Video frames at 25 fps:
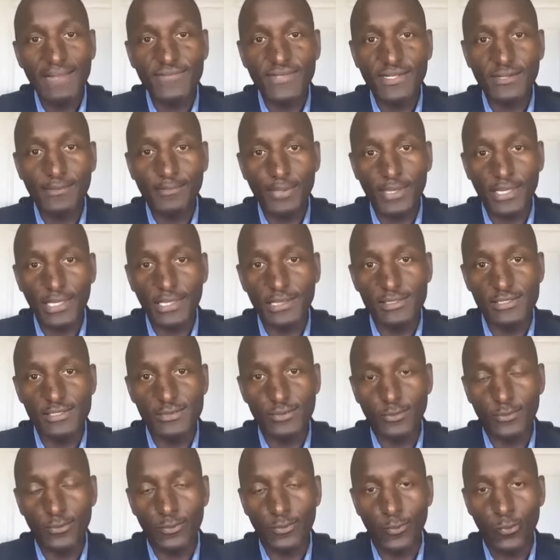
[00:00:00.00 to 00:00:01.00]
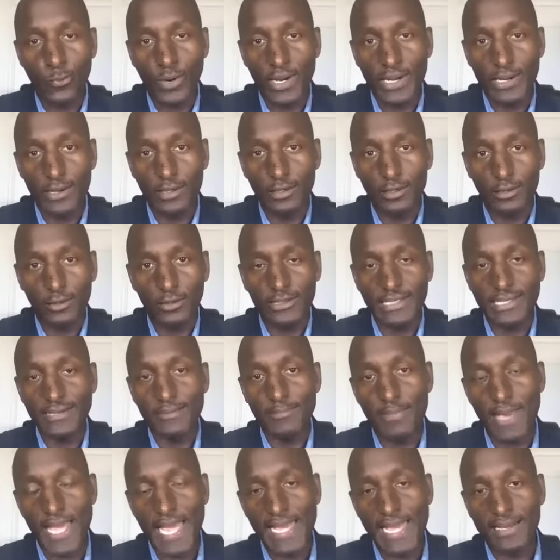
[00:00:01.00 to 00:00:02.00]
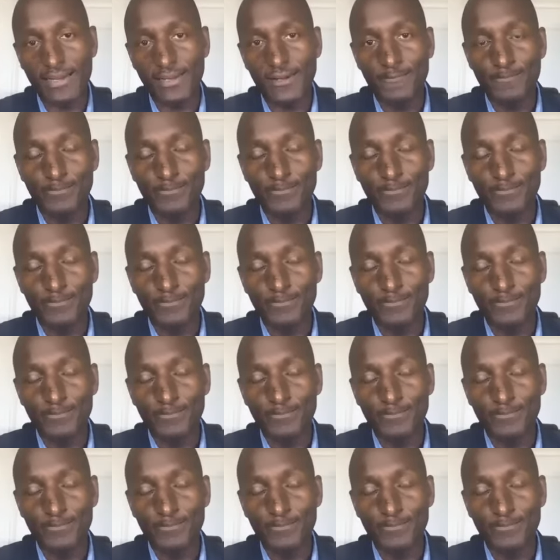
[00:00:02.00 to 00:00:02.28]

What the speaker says: at a place where, looking back,